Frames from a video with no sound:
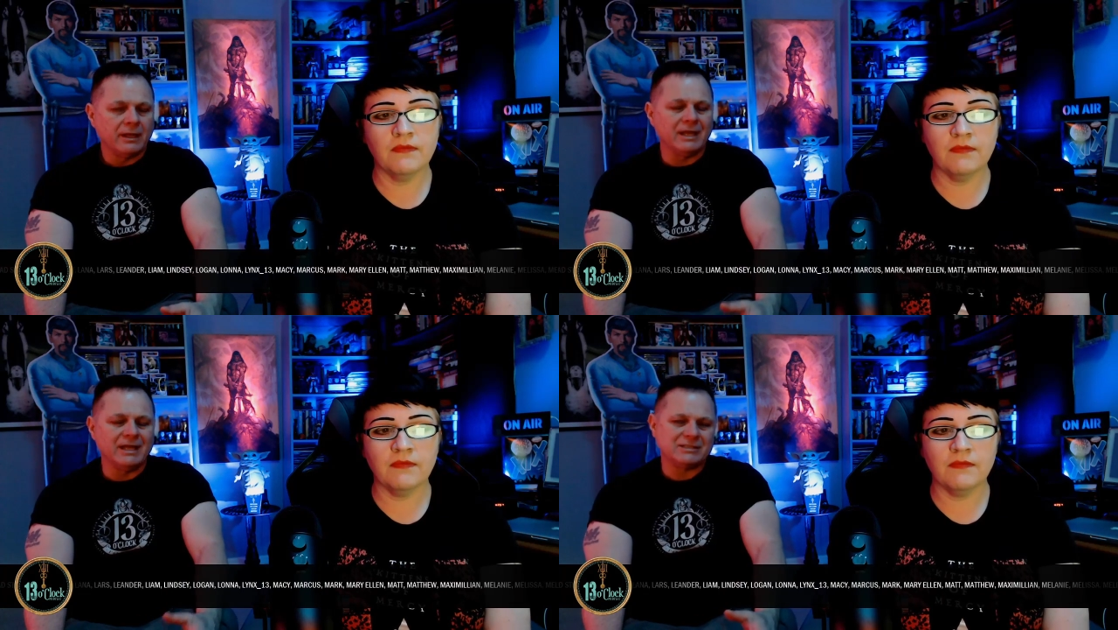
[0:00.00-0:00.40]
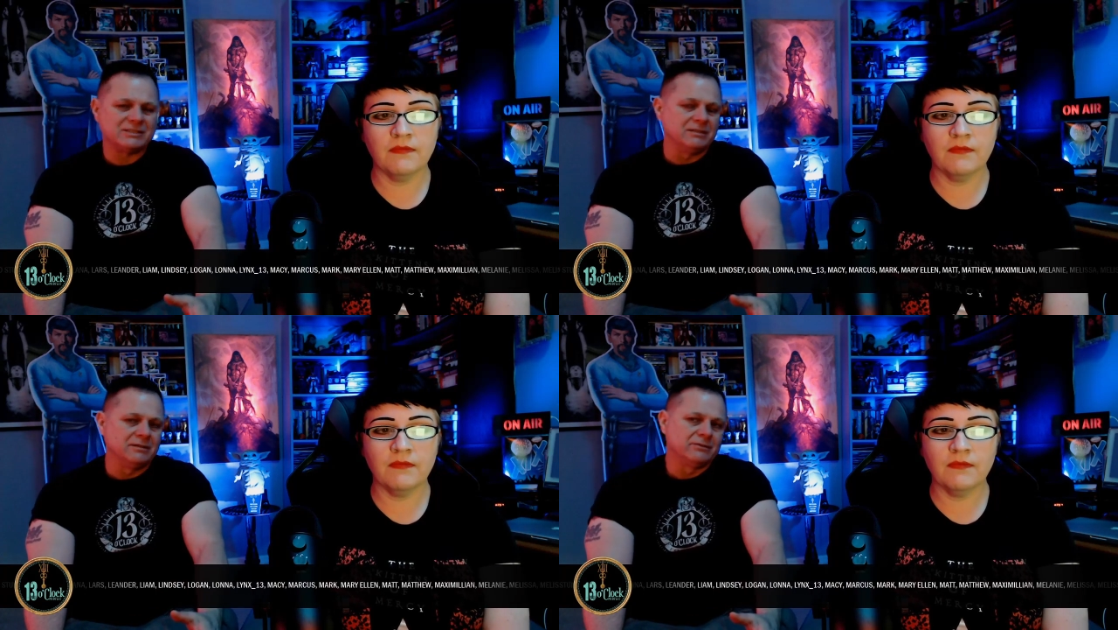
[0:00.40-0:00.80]
Speaker 1: it
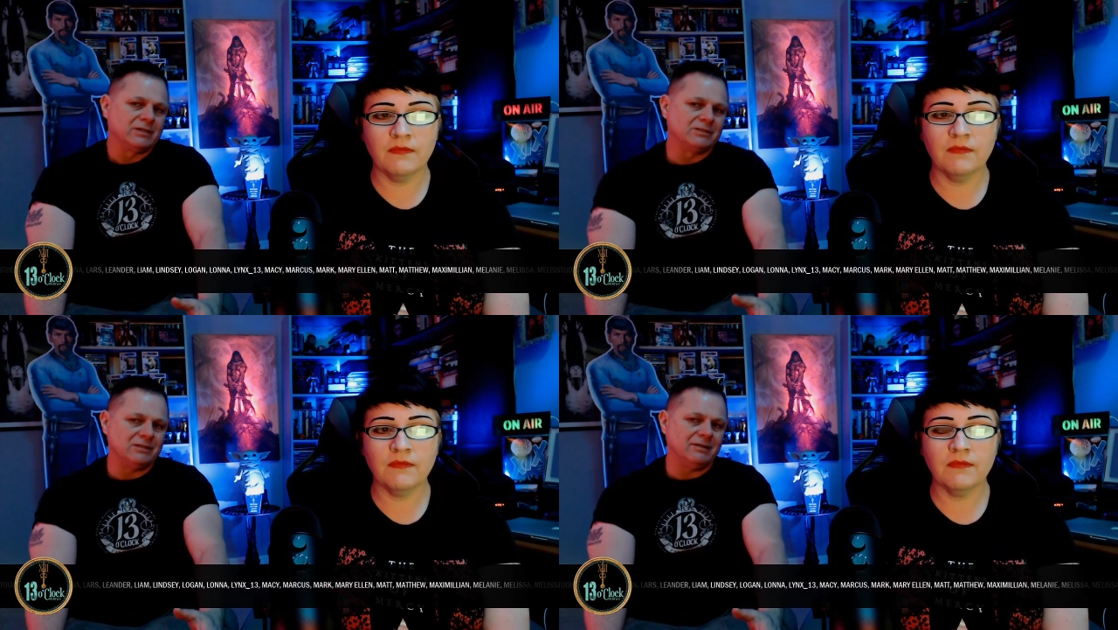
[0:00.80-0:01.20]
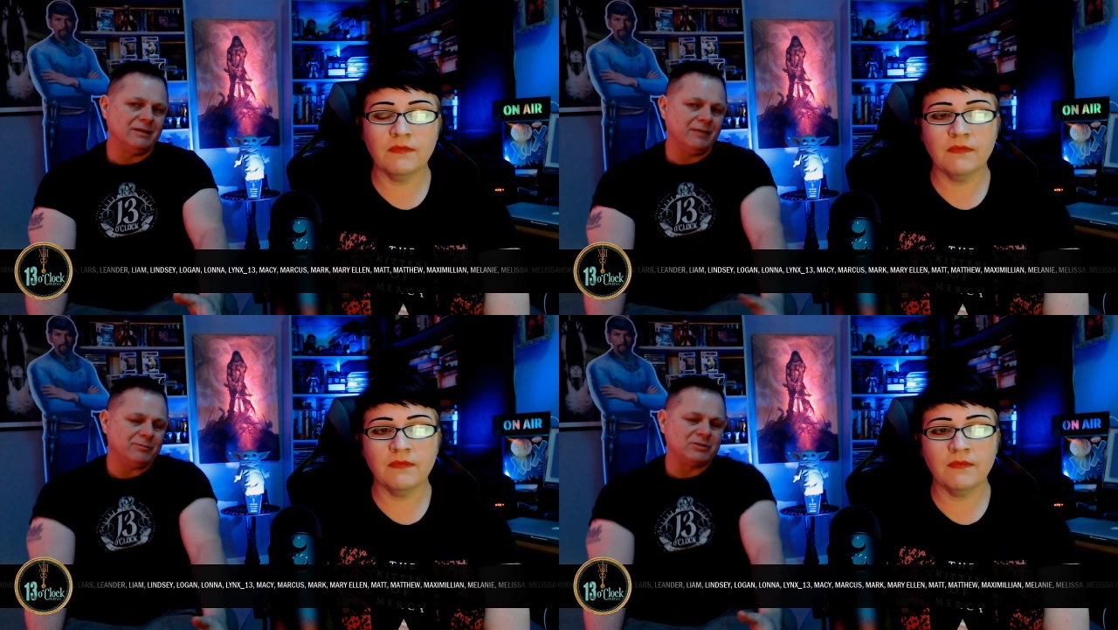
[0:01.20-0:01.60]
still does.
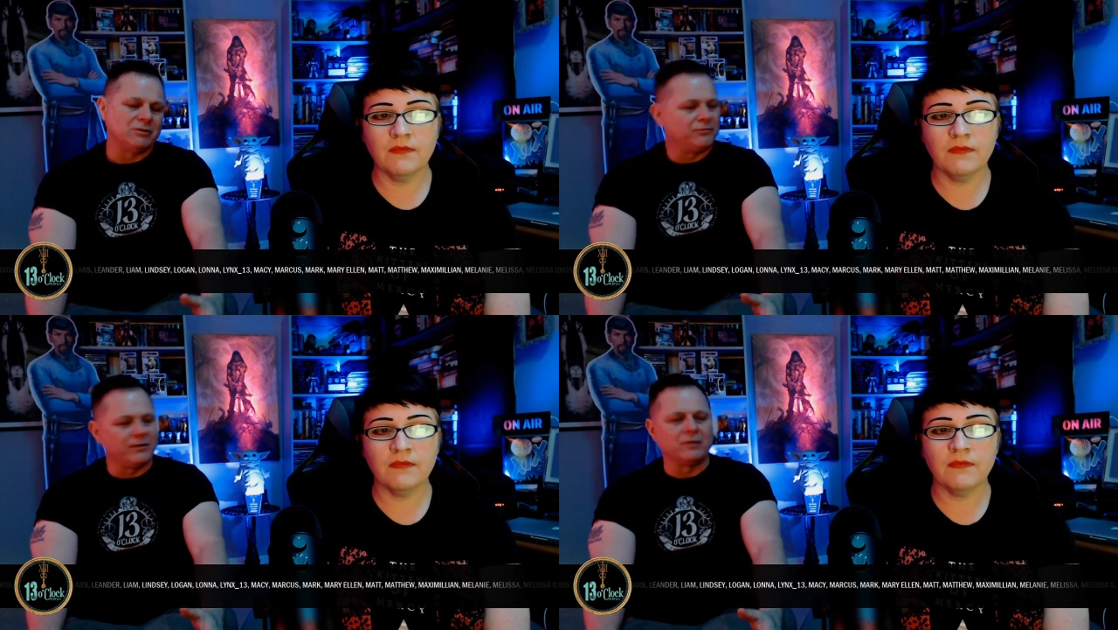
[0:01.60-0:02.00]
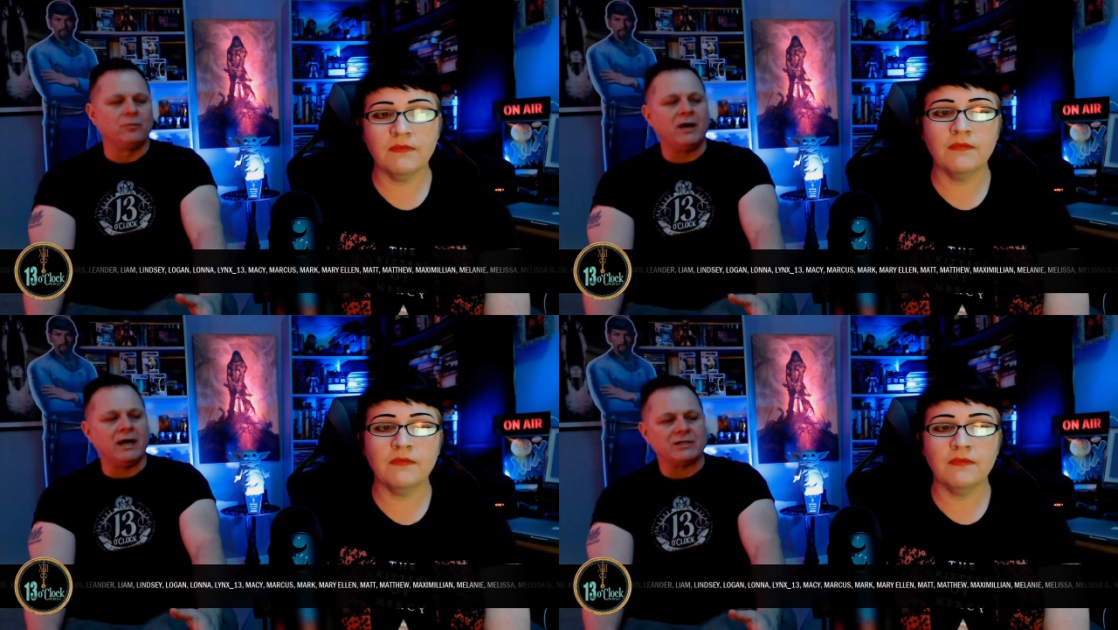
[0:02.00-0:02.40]
It was still fun to
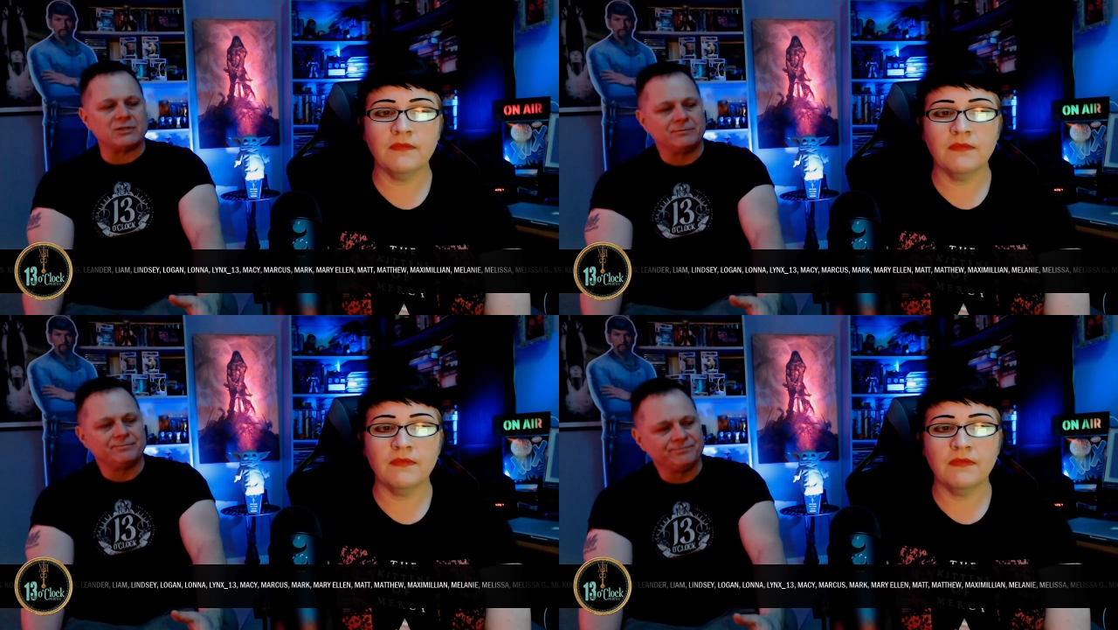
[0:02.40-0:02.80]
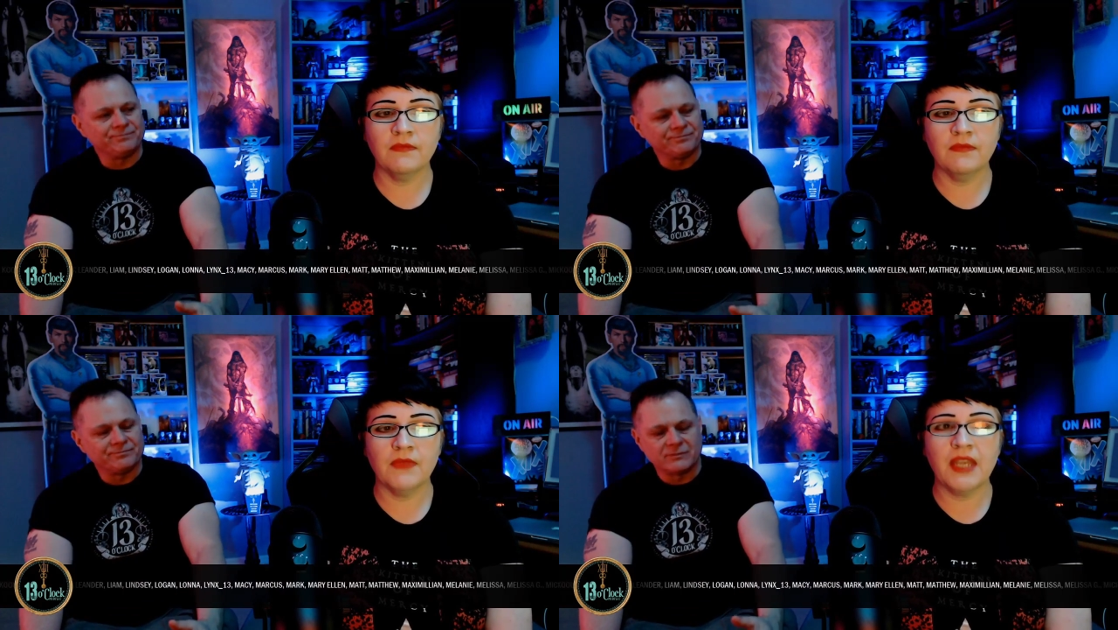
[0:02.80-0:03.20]
watch.
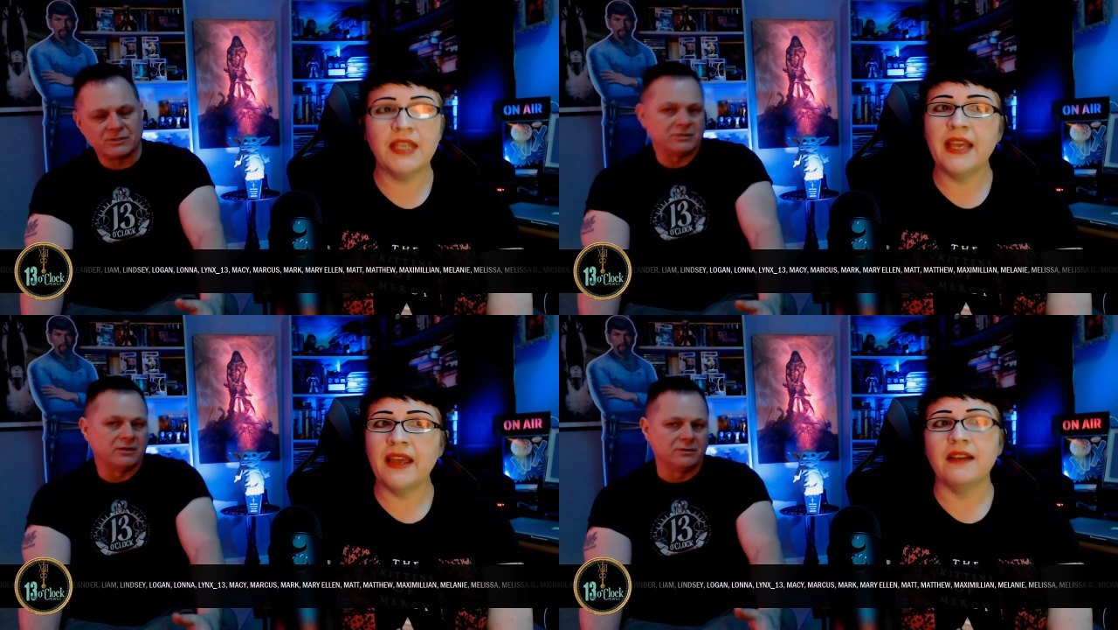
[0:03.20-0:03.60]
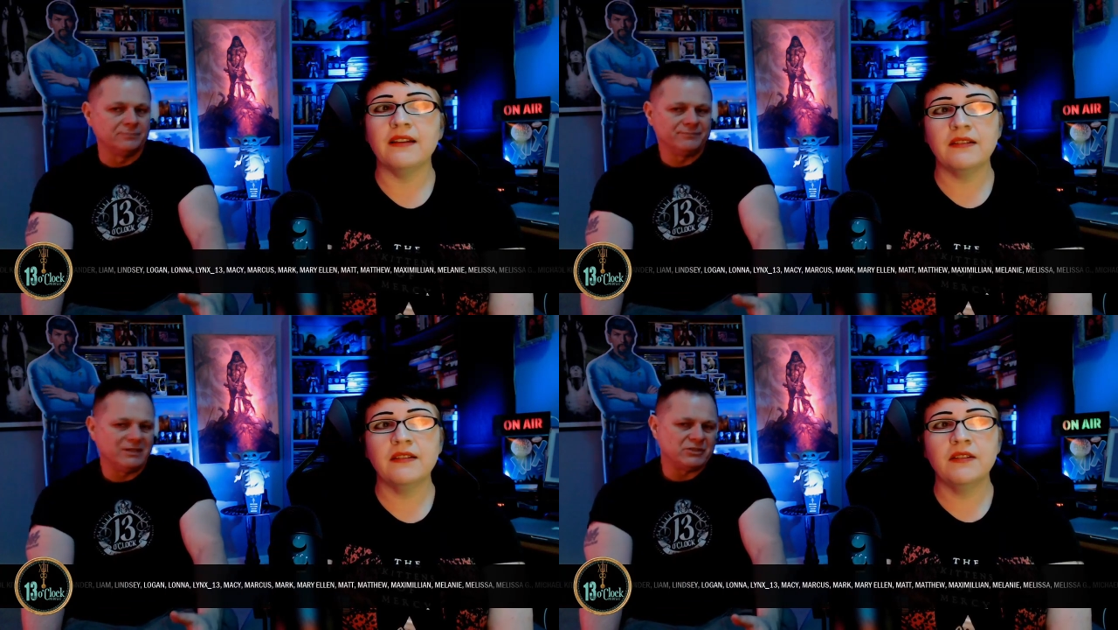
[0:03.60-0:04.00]
So yeah,
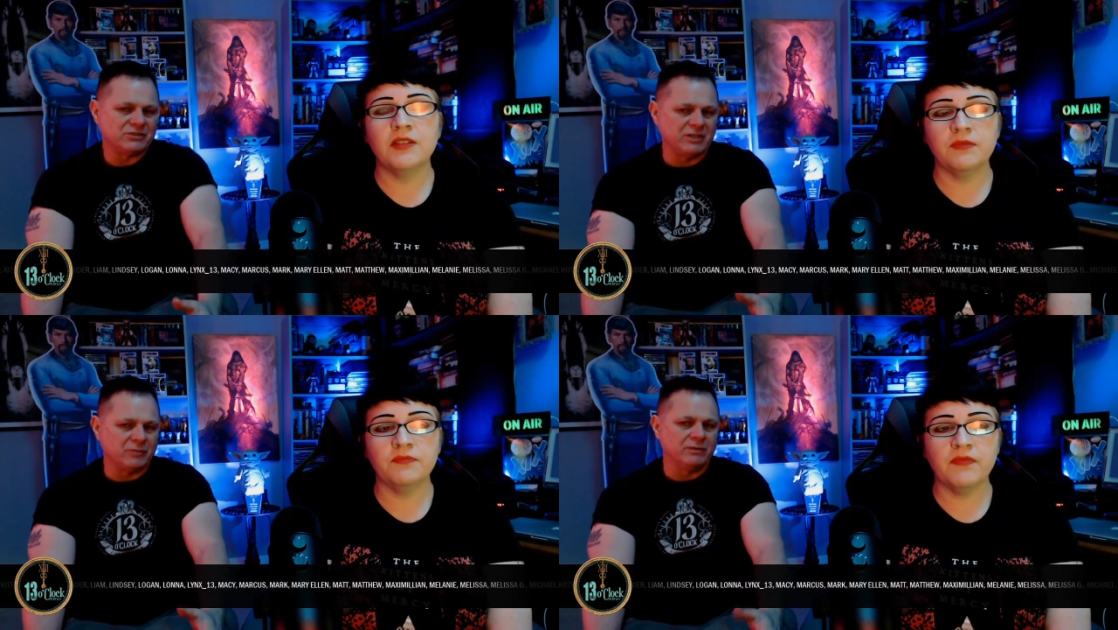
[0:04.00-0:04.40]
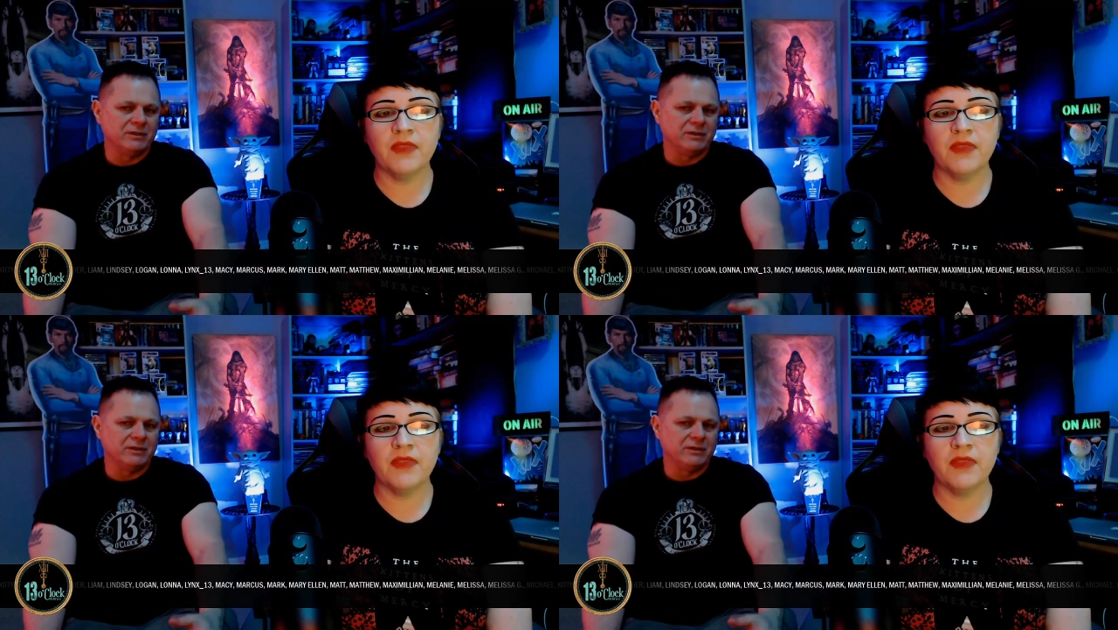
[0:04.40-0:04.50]
it just did.